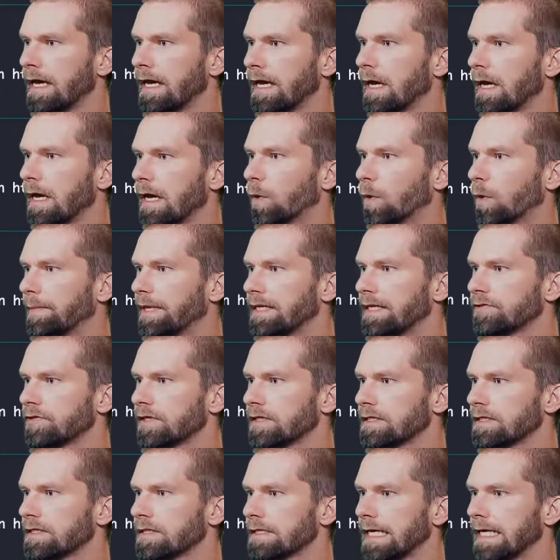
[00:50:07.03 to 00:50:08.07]
What I'm
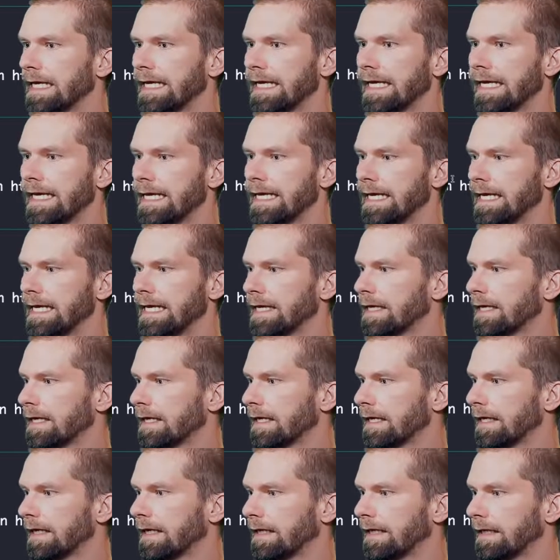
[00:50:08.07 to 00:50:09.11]
interested in
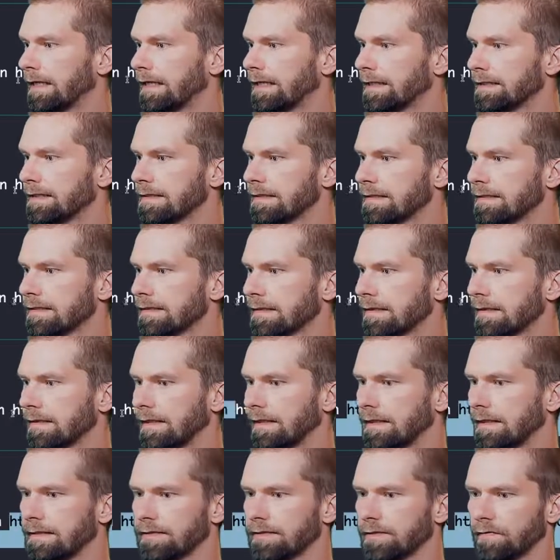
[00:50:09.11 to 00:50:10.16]
is the
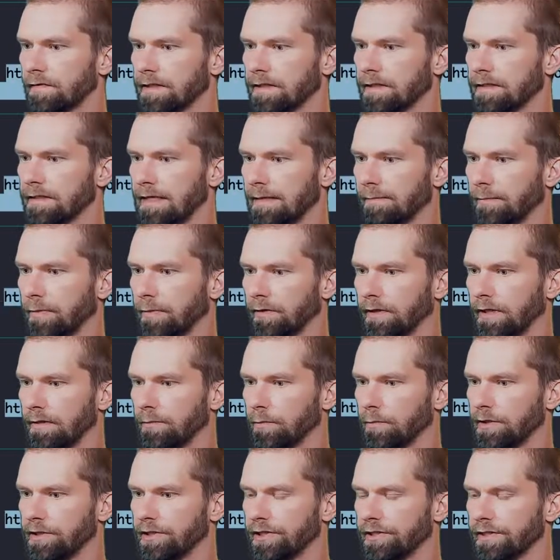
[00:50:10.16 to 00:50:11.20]
serverless endpoint that
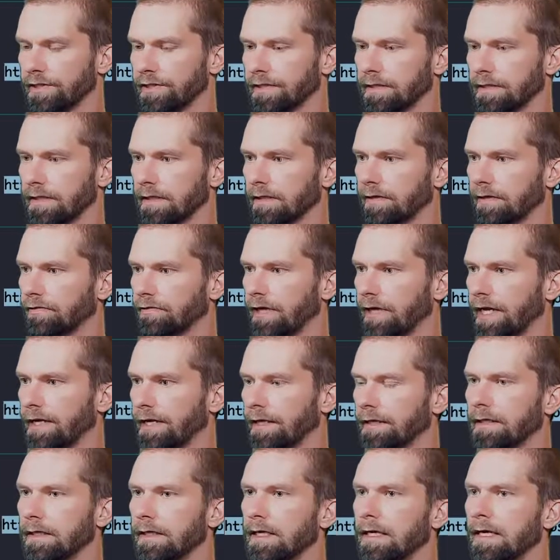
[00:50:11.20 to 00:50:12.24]
we just
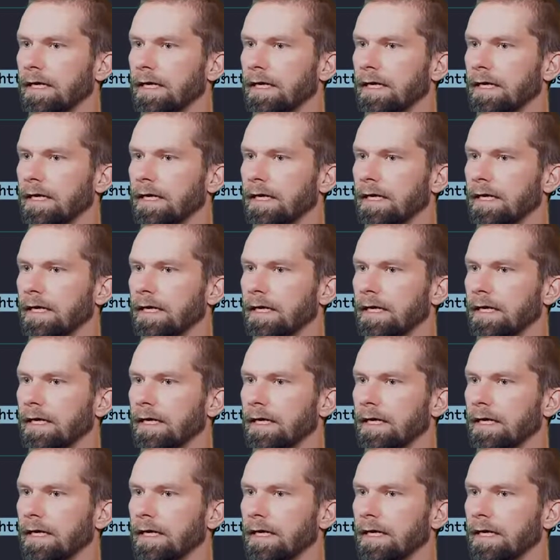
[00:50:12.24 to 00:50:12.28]
created.